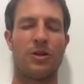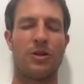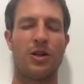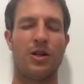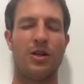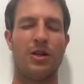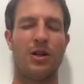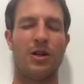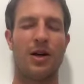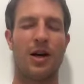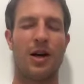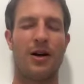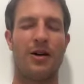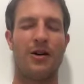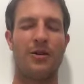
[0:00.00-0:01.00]
Breathing
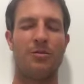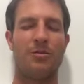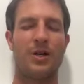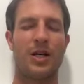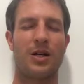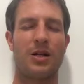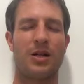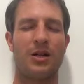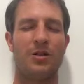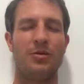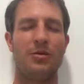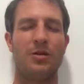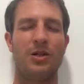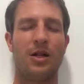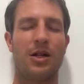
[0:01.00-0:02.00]
out my
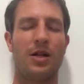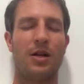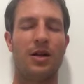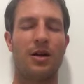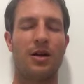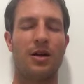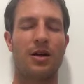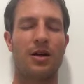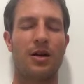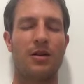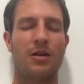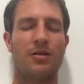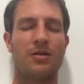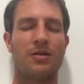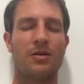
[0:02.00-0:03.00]
unique
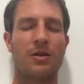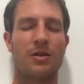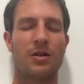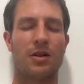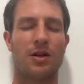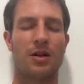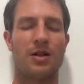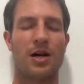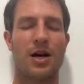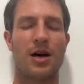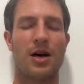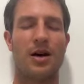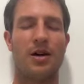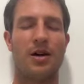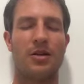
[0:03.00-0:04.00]
gift
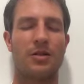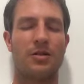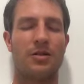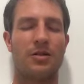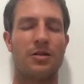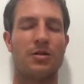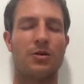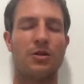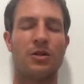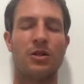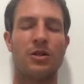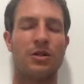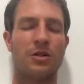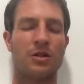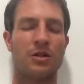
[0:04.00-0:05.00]
out into the
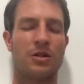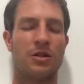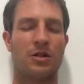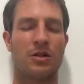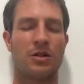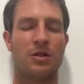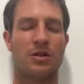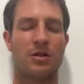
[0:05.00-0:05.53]
world.